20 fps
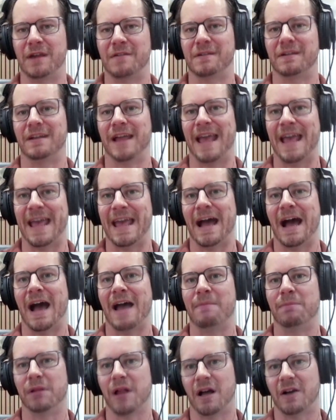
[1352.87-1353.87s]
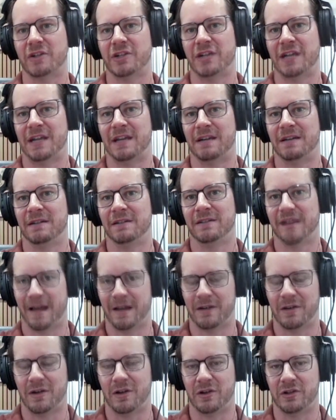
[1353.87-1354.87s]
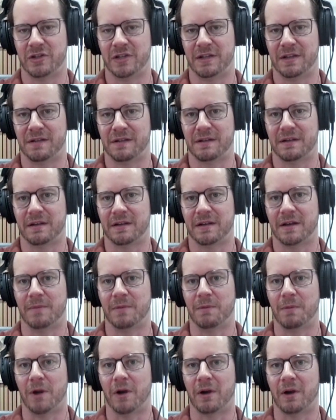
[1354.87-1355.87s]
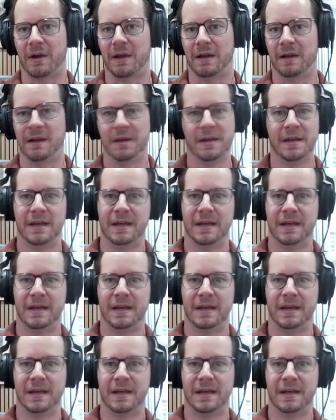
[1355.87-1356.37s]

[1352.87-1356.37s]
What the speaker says: It's an AI blockchain technology that's going to come to market.